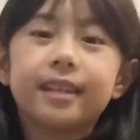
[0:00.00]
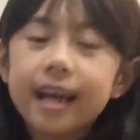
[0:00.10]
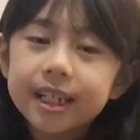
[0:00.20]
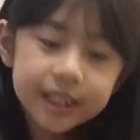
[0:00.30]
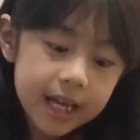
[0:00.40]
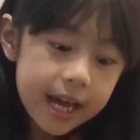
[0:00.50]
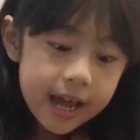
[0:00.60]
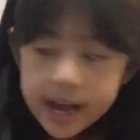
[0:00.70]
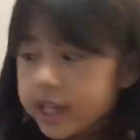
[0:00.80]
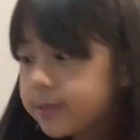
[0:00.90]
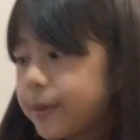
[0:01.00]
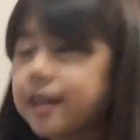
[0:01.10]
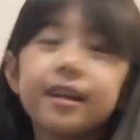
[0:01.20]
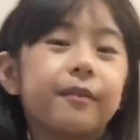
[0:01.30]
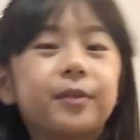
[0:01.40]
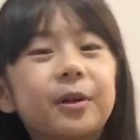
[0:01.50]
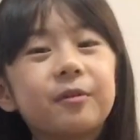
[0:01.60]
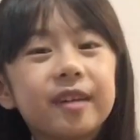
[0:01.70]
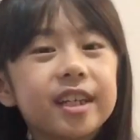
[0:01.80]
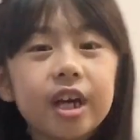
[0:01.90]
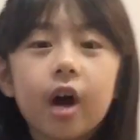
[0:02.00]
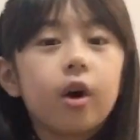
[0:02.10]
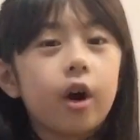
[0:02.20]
See you again on my next HP